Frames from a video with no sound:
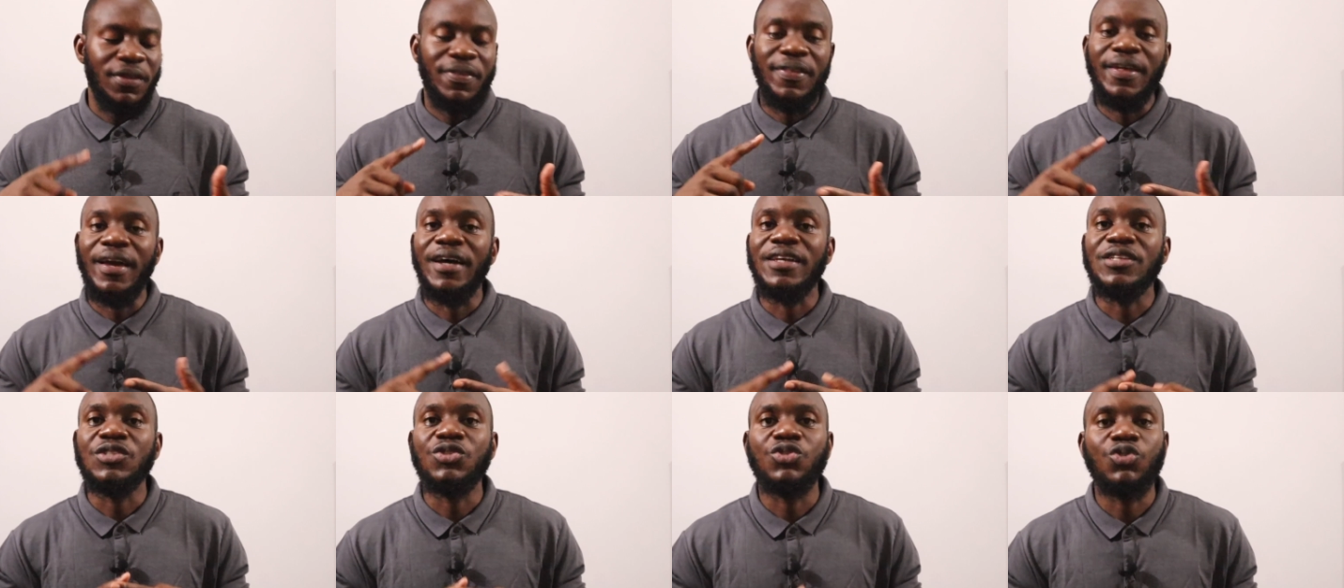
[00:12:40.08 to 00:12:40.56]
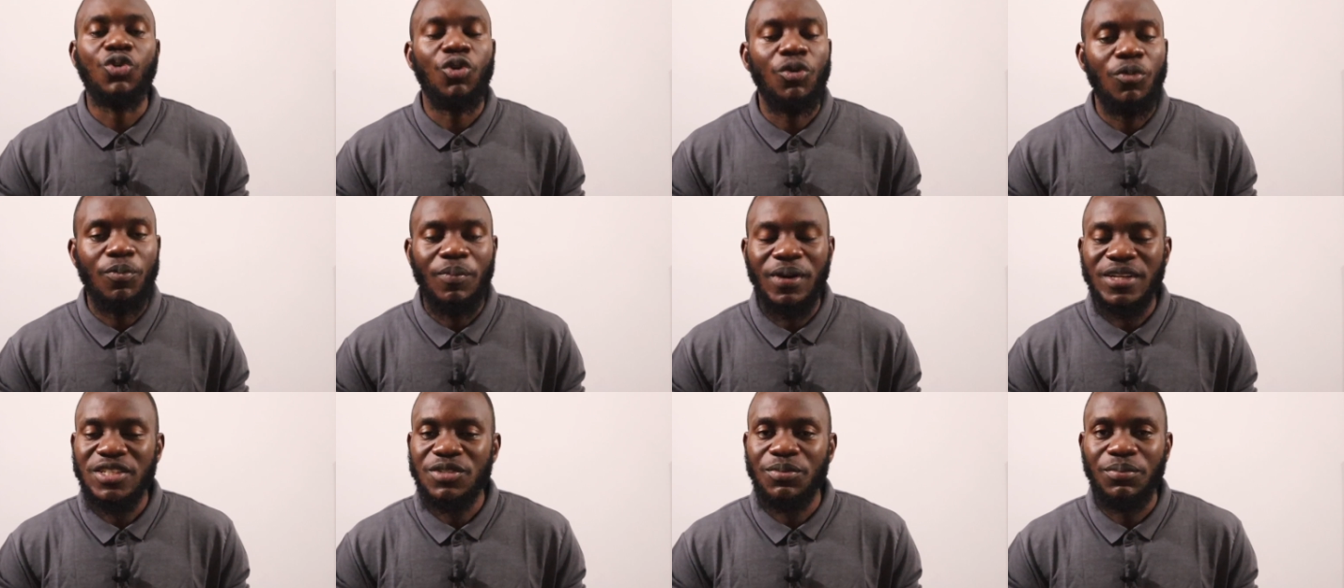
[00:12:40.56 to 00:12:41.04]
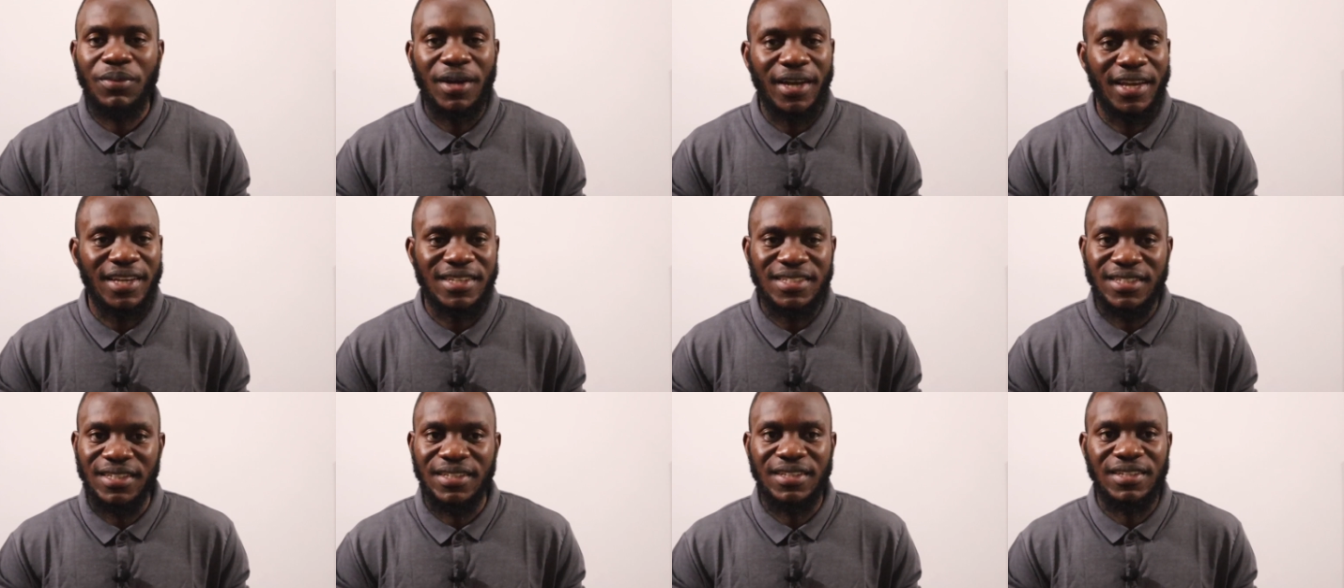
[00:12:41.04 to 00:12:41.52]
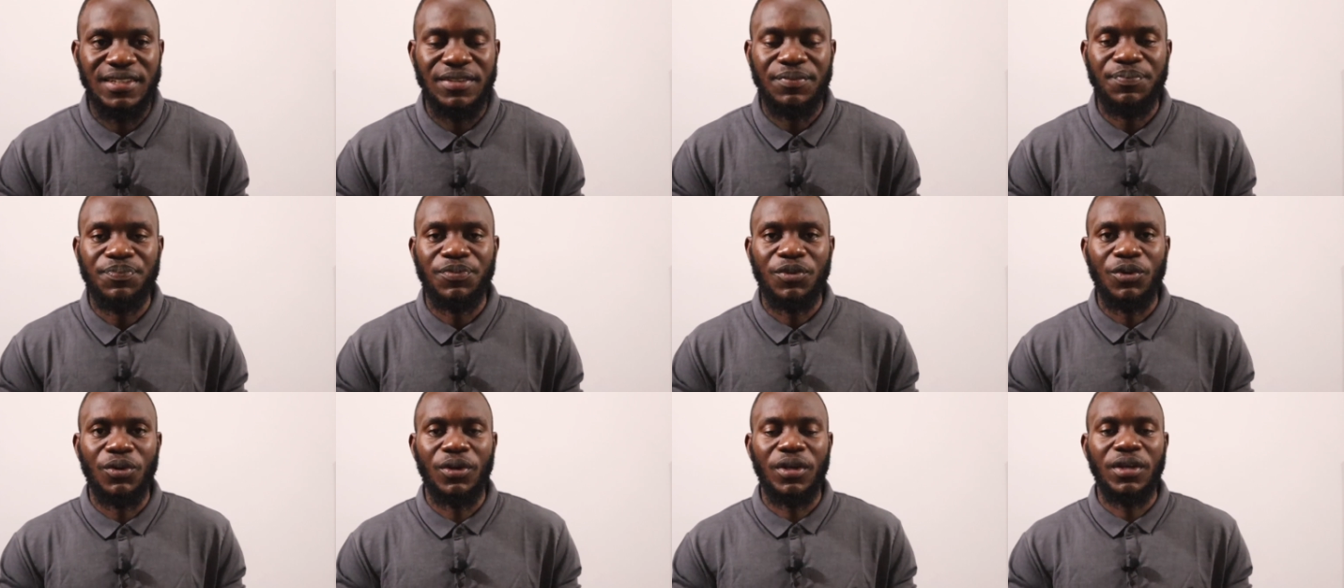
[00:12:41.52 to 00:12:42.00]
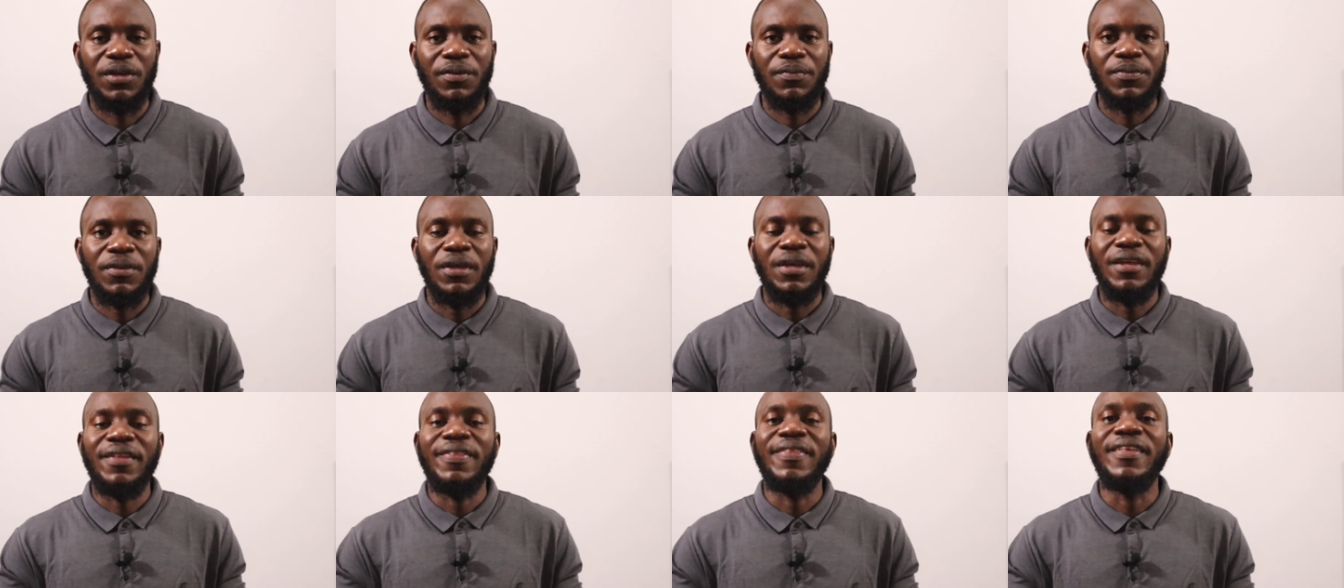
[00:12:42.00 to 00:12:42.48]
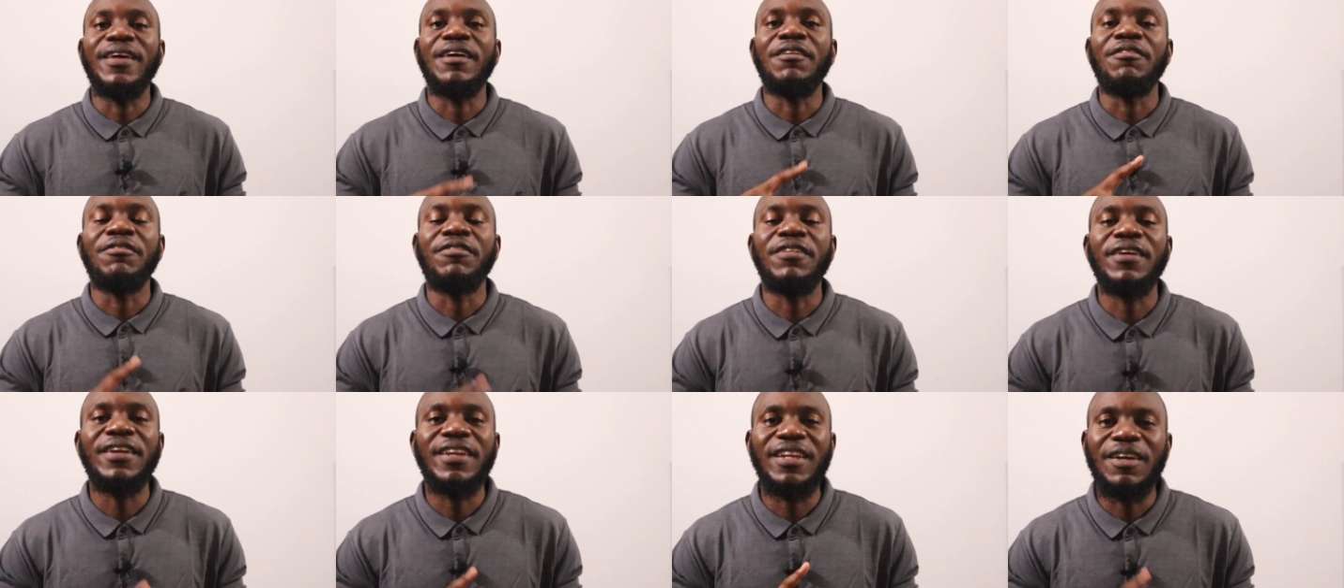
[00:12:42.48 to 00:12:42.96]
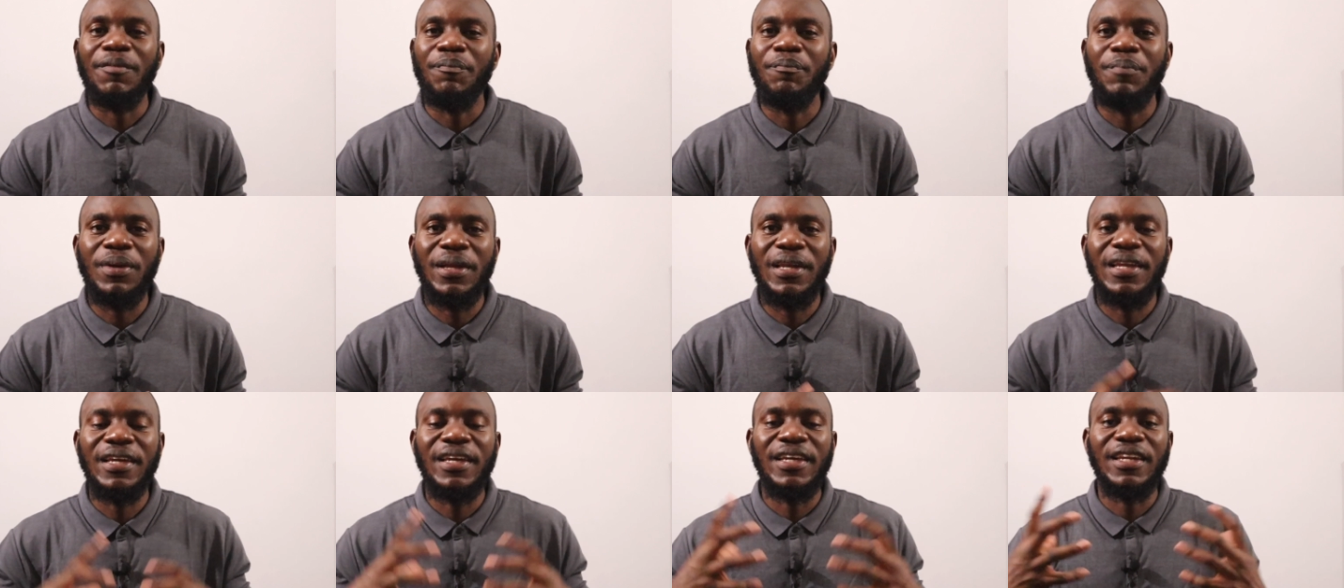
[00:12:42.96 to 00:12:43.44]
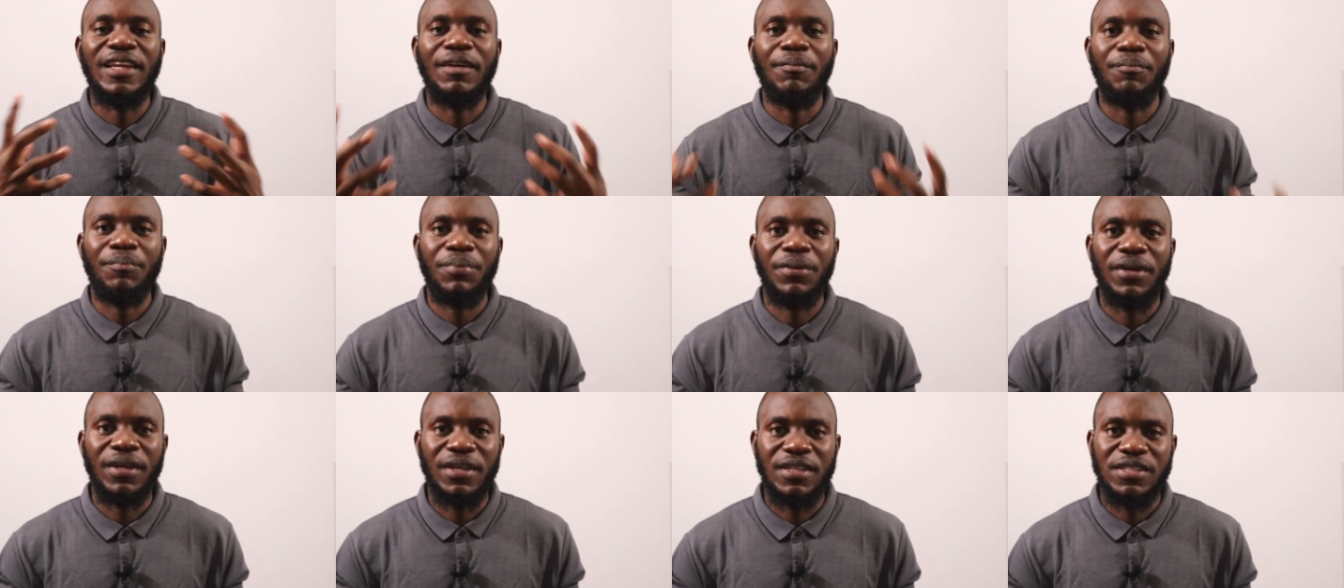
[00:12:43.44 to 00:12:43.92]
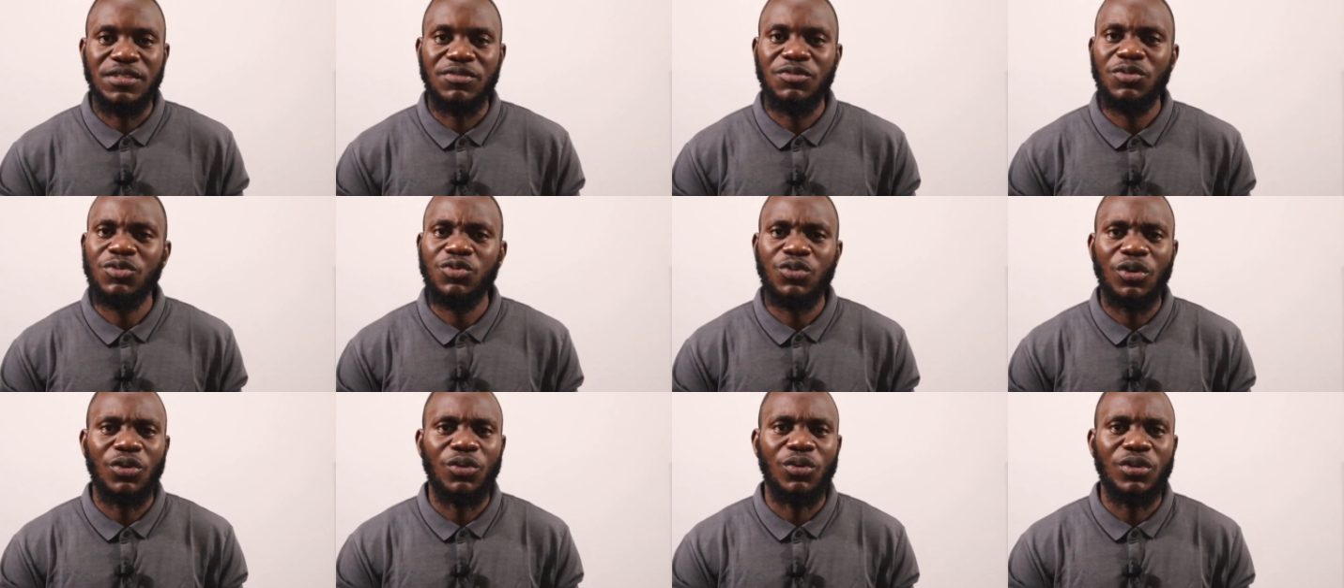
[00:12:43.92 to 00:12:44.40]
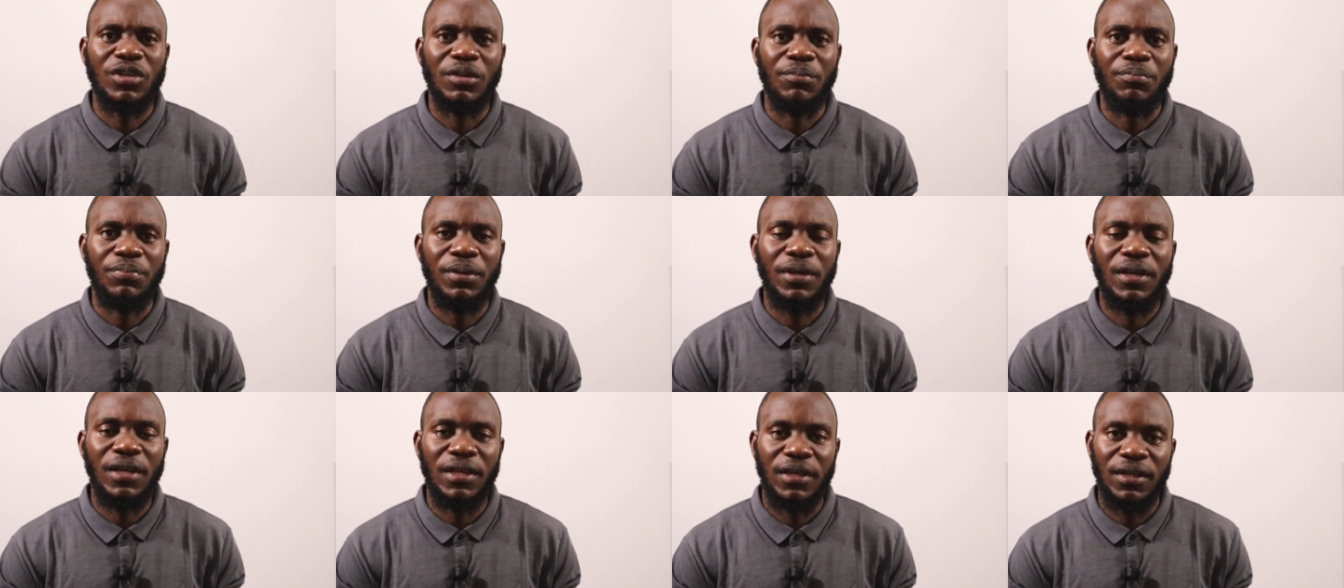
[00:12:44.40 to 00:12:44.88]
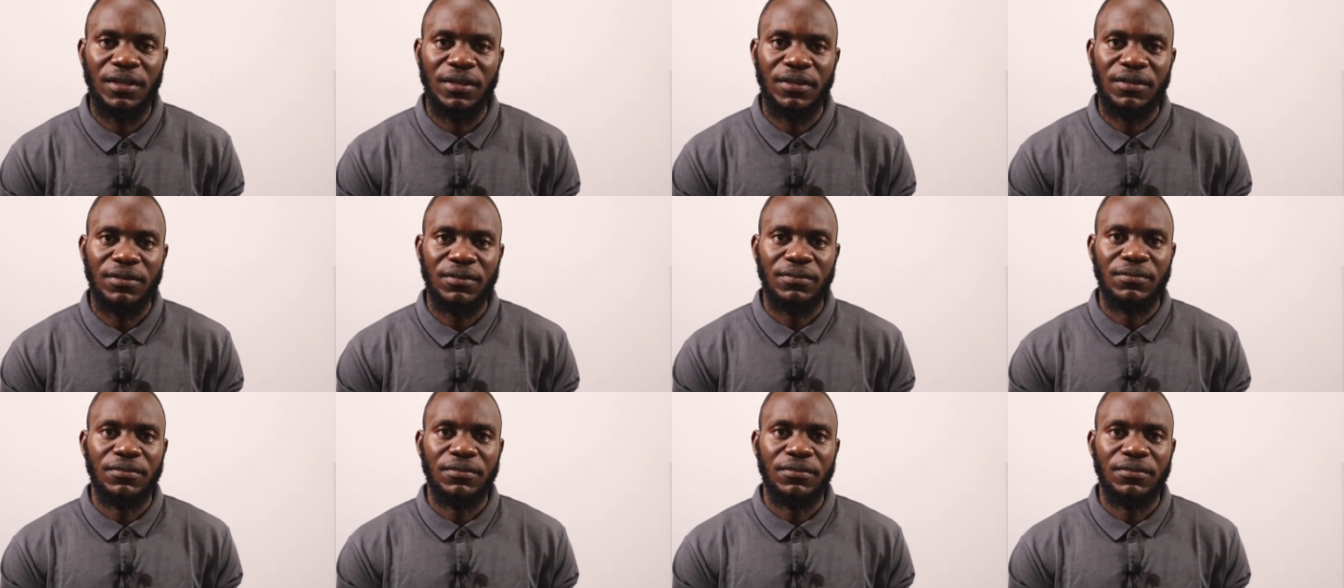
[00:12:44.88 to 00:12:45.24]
They are so much marketed Okay, they are very appealing in appearance. Fruits are not appealing.